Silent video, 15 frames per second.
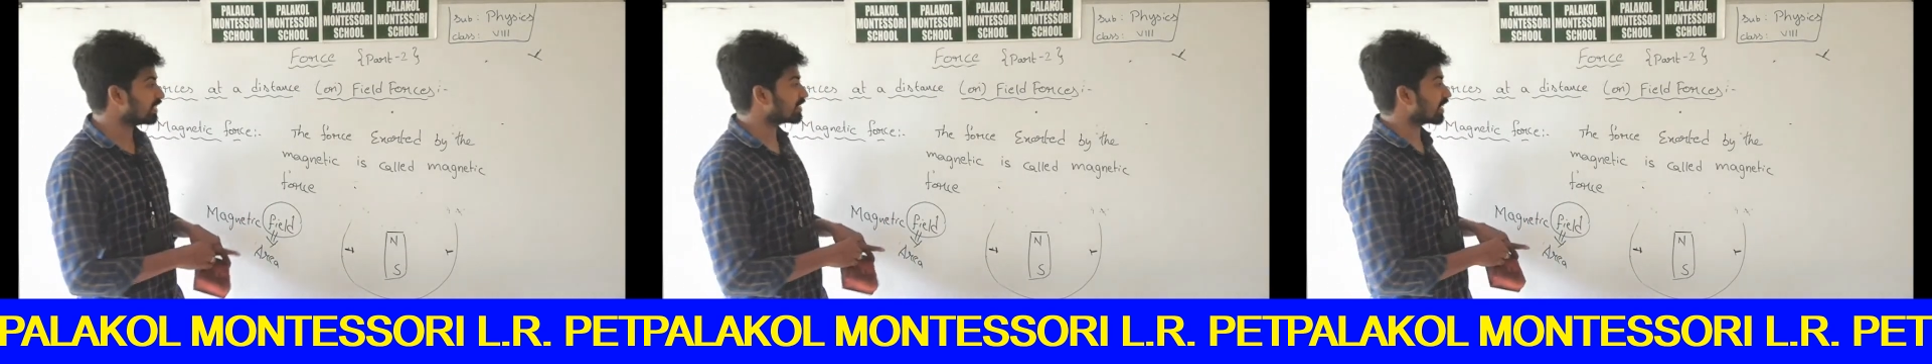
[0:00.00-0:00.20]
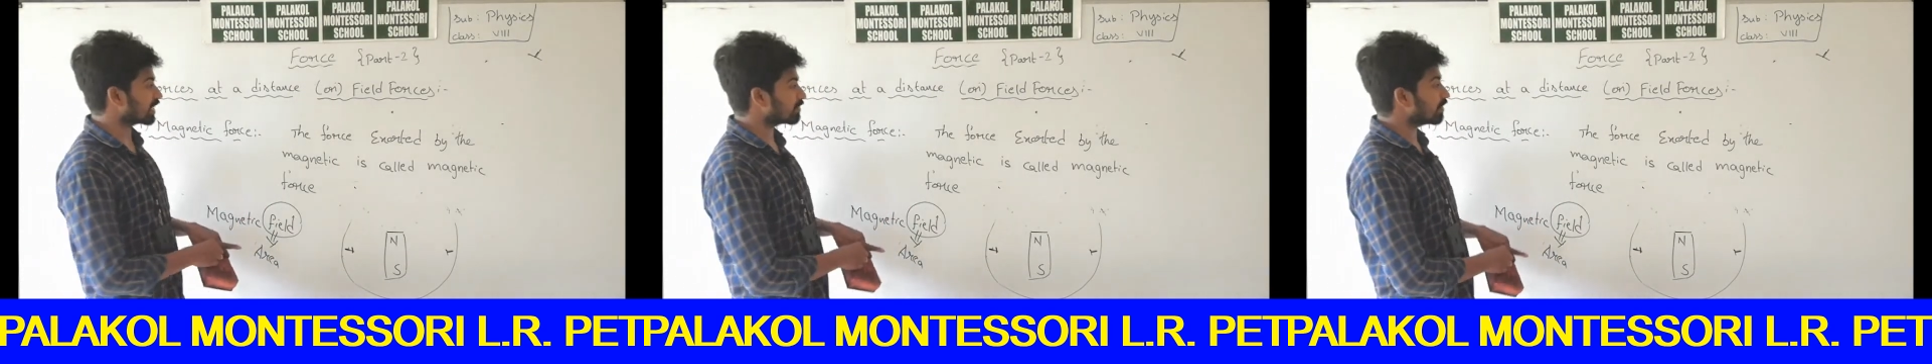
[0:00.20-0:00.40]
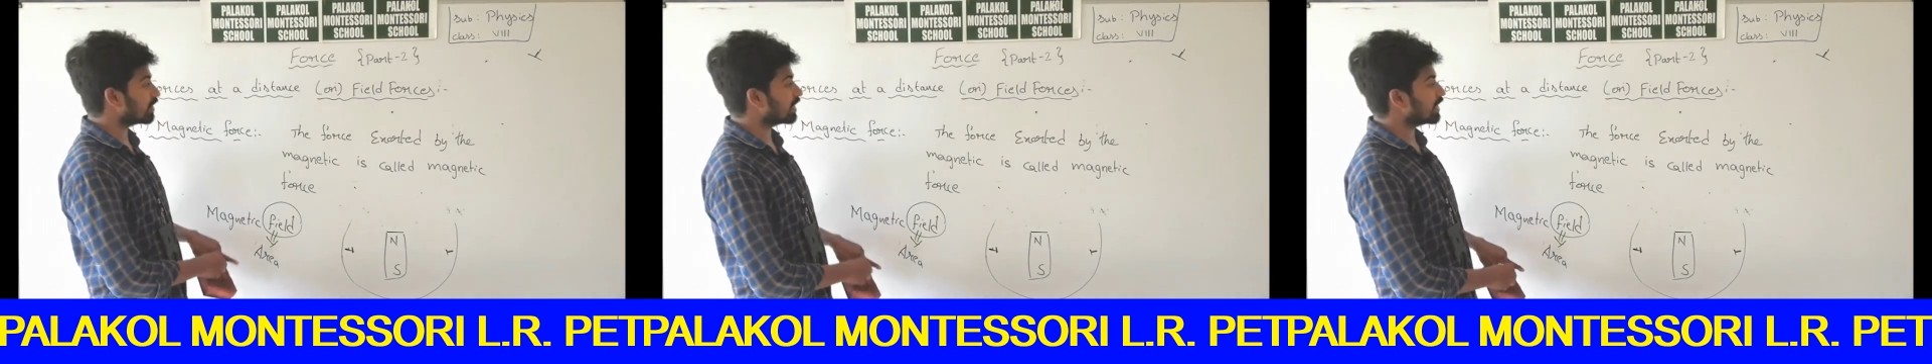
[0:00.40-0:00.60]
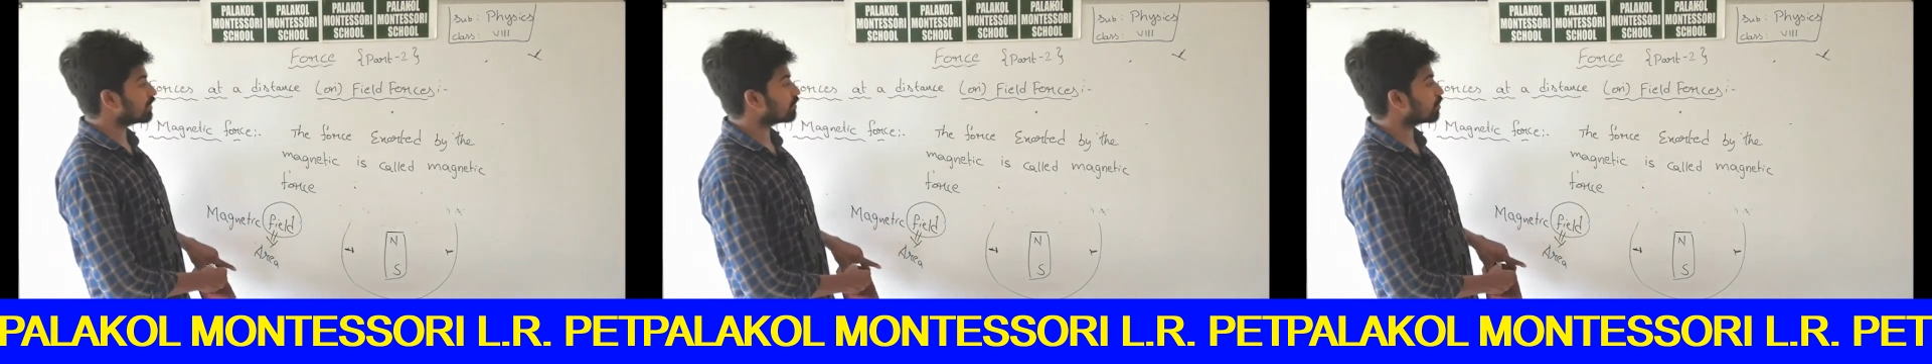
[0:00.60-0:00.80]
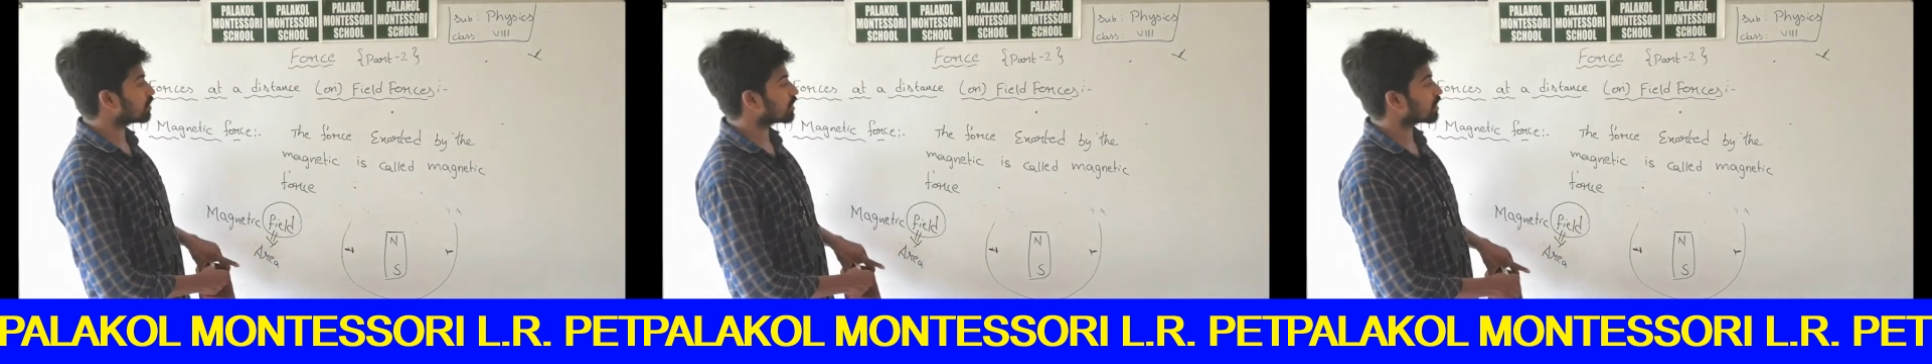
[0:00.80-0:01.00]
That is why these
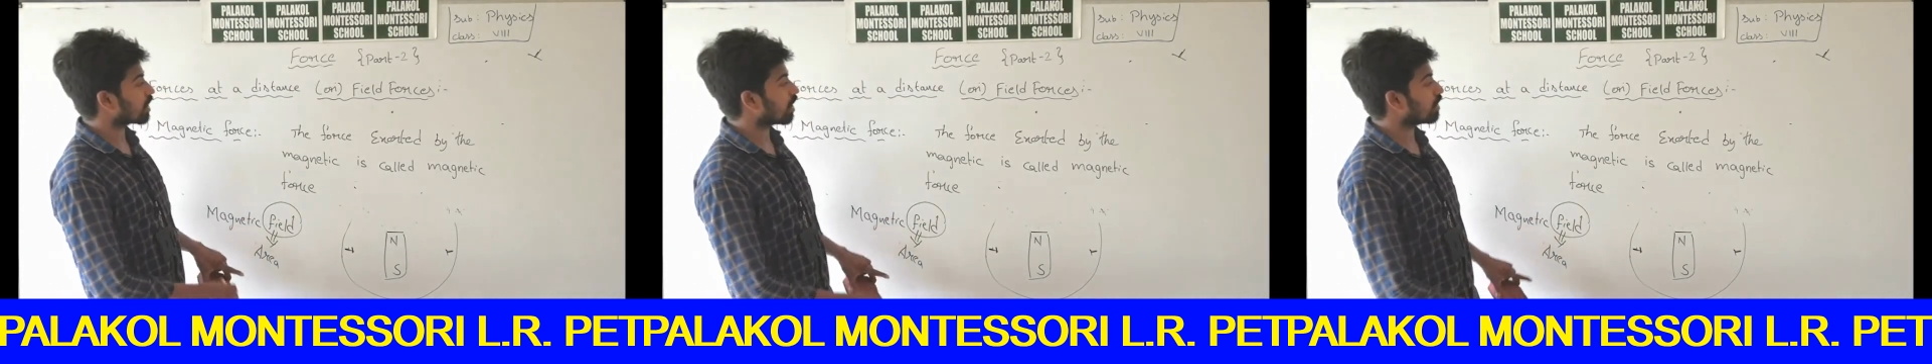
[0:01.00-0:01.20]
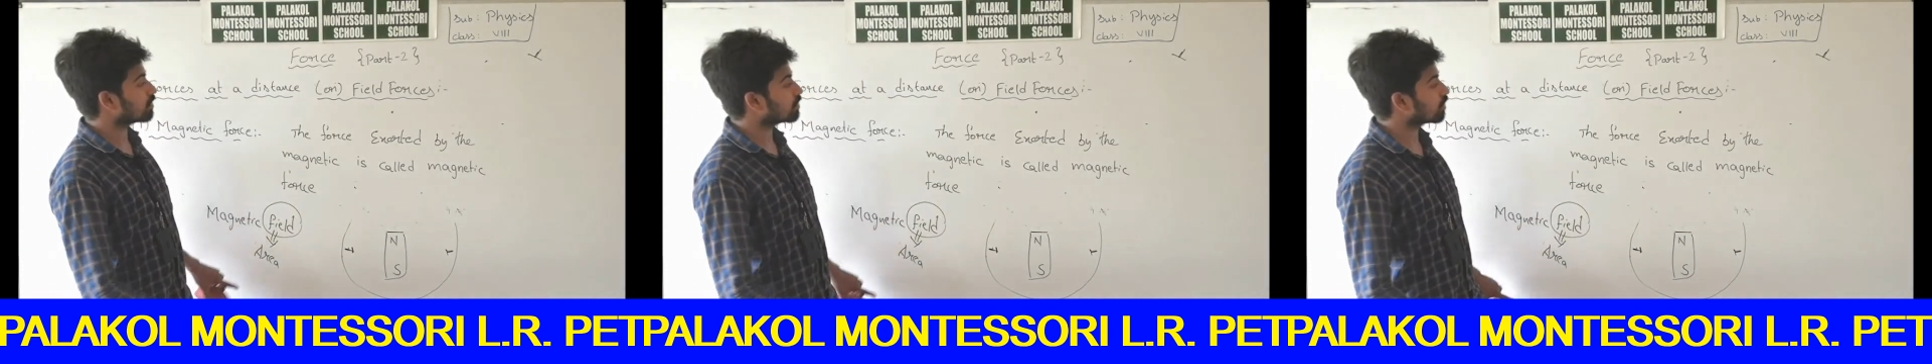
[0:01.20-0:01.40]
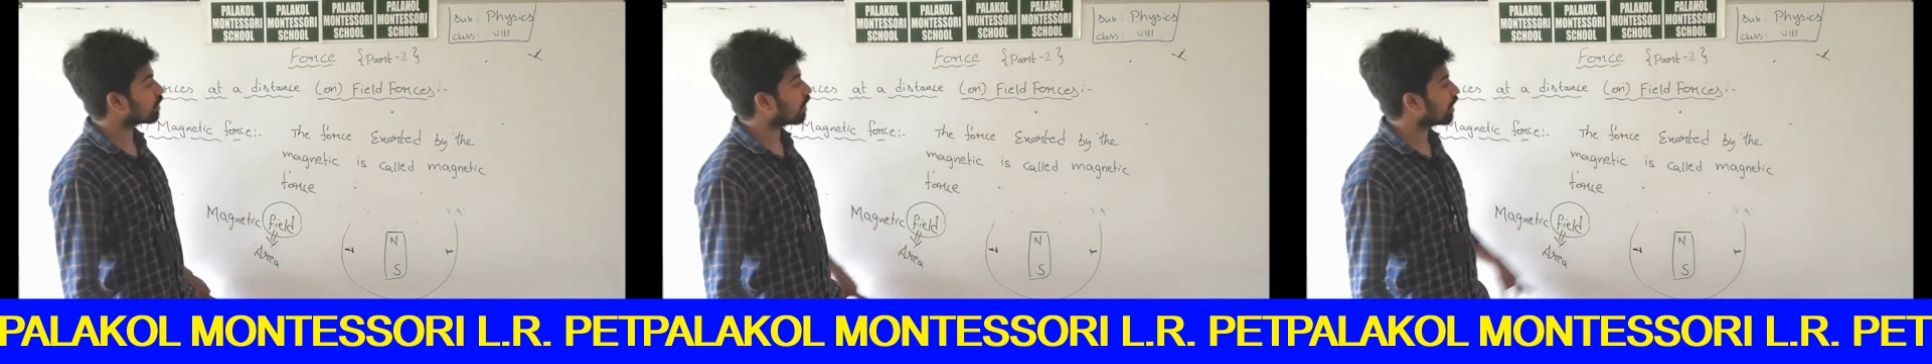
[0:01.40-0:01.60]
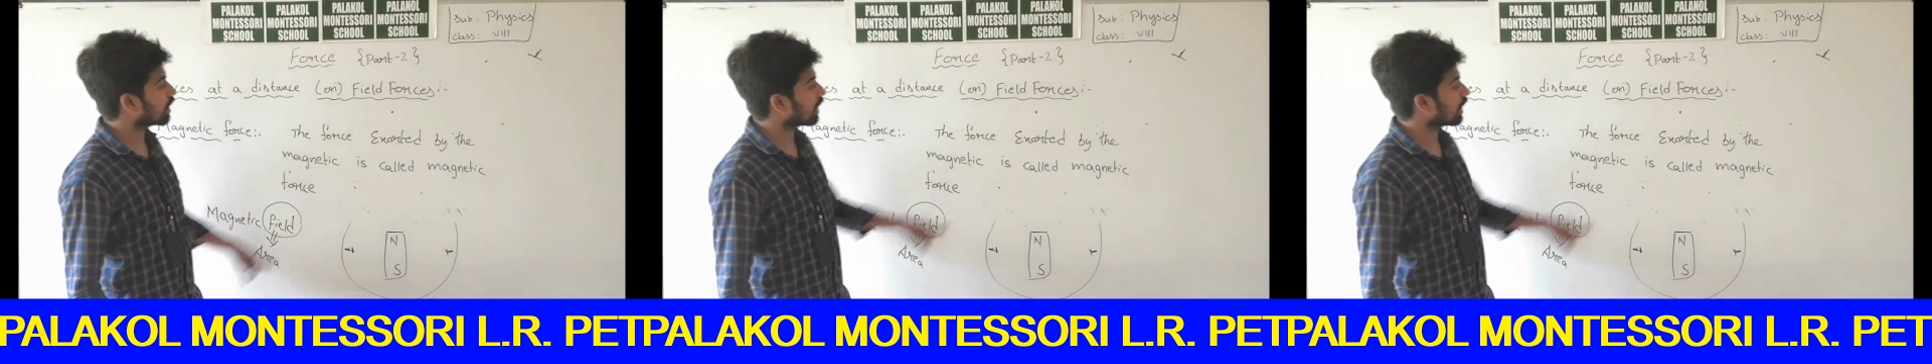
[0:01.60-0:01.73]
forces are also called